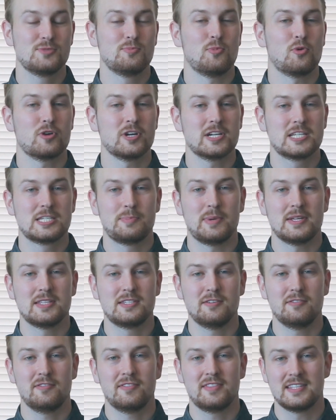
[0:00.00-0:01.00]
is more
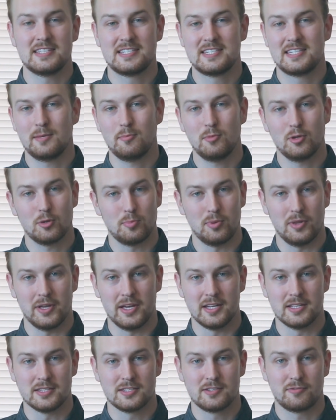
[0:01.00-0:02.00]
expensive than similar
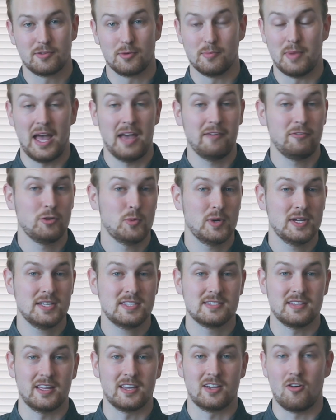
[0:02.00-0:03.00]
plans from
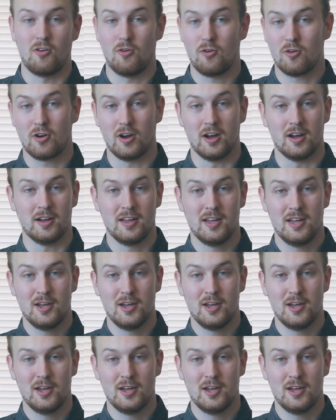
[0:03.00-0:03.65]
heavyweights like Aura,